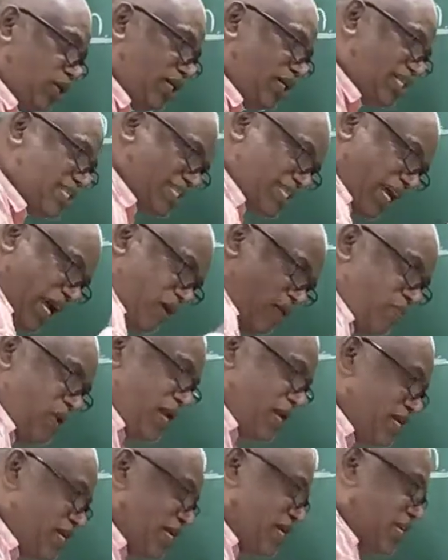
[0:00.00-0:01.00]

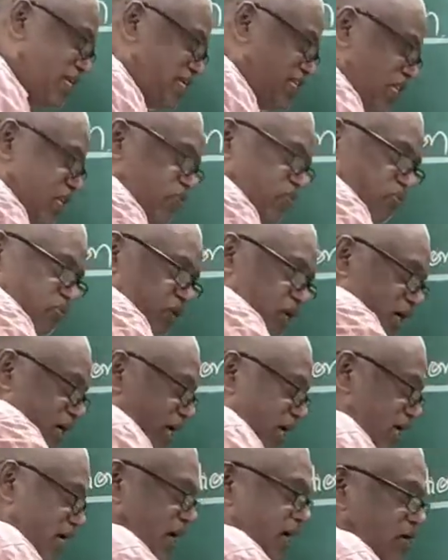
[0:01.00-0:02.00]
Simultaneously
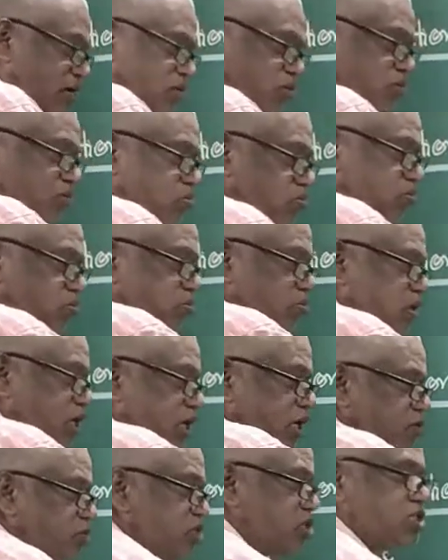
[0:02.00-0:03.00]
feeding and
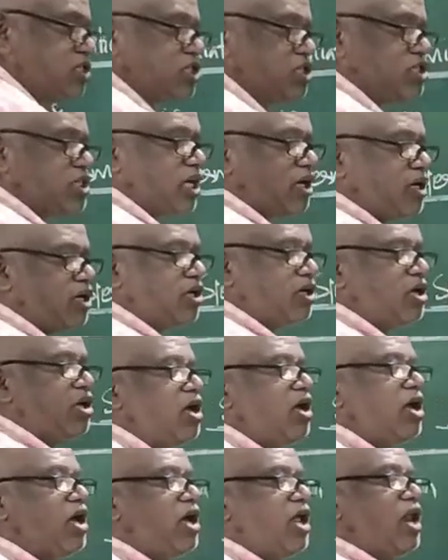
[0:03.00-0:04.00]
division system.
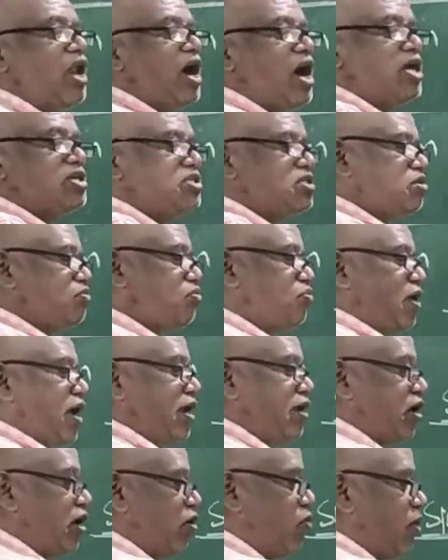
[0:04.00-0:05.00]
Last
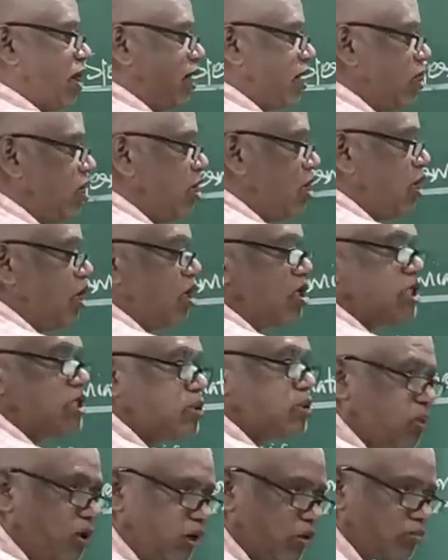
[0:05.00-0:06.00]
final one.
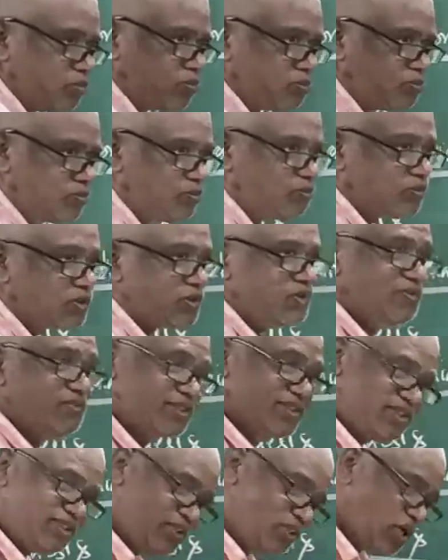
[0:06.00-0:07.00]
Sperm.
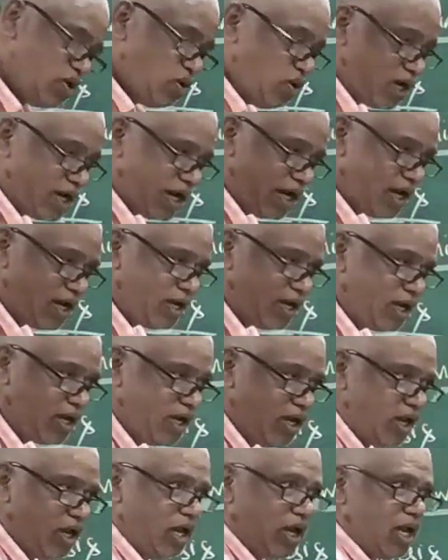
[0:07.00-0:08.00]
Okay.
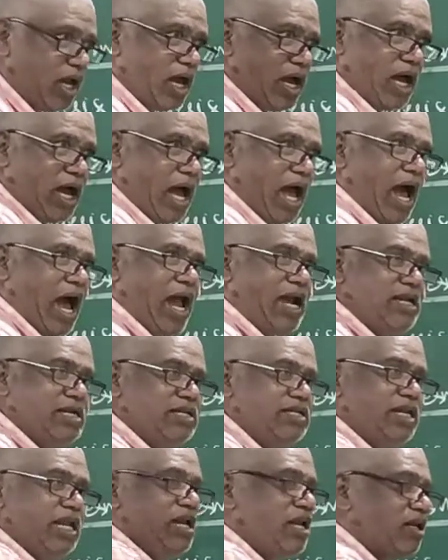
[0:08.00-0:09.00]

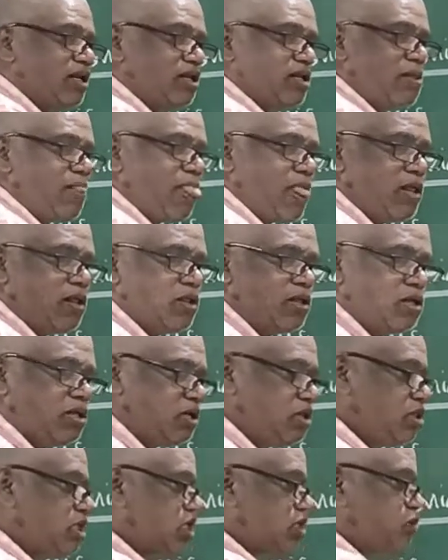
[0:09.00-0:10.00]
Until
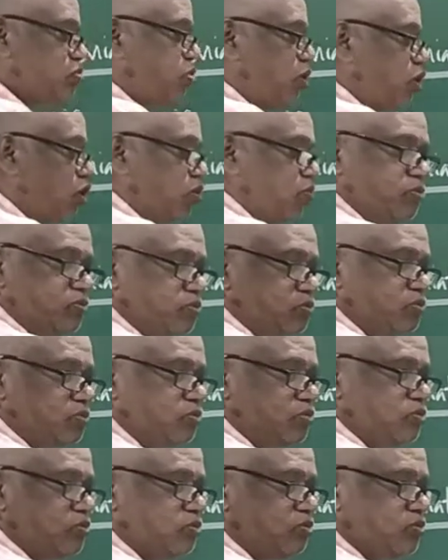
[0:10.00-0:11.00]
the sperm
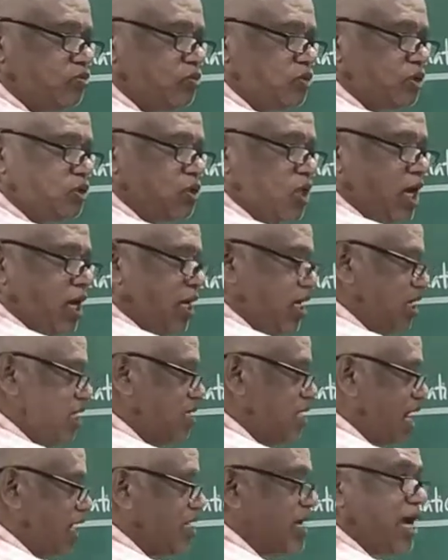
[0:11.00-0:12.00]
is
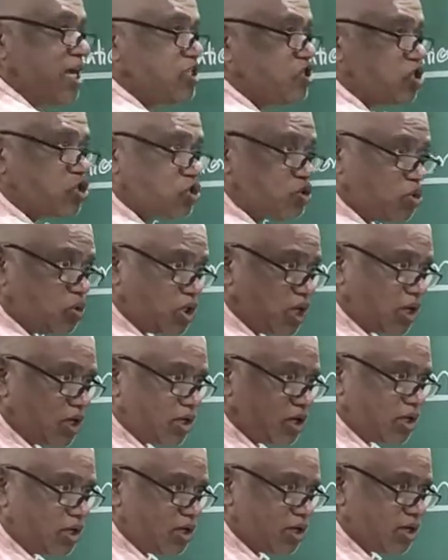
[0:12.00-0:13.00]
attached to the
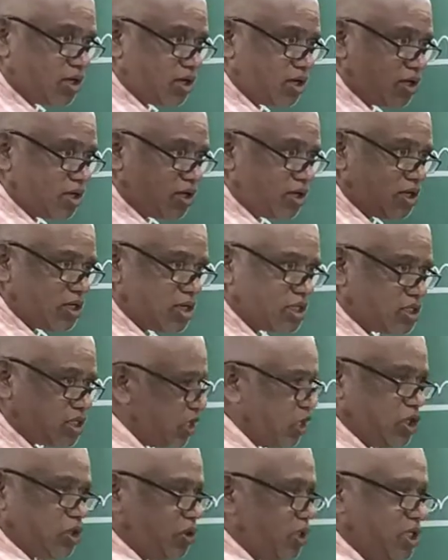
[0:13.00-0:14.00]

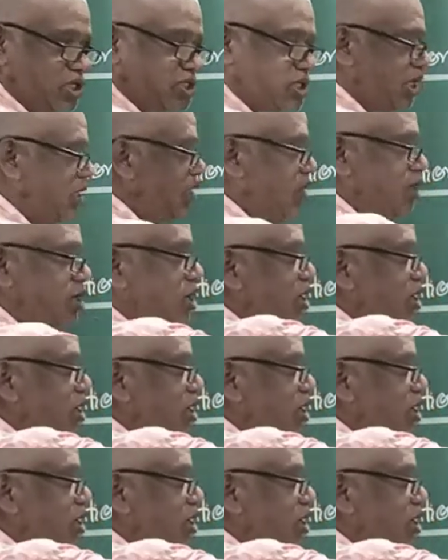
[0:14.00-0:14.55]
serotonin cell,